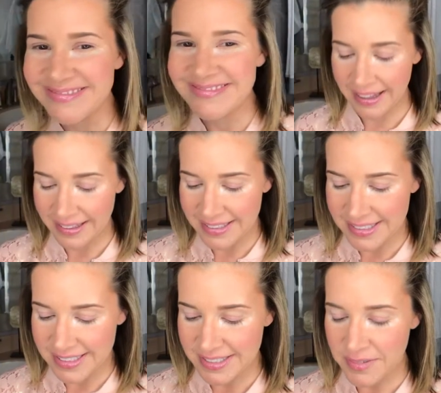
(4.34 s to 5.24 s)

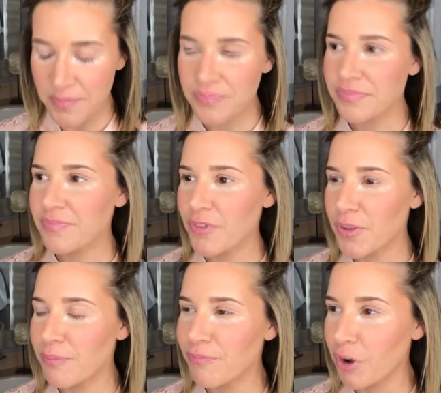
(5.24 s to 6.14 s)
Thanks for
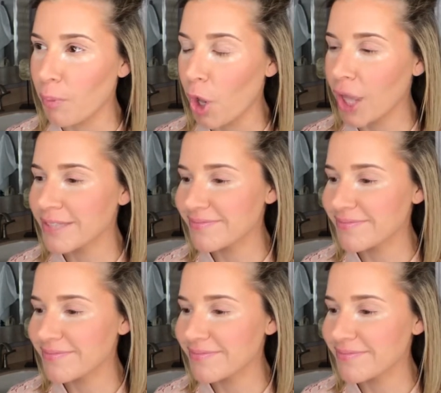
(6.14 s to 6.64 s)
the furball.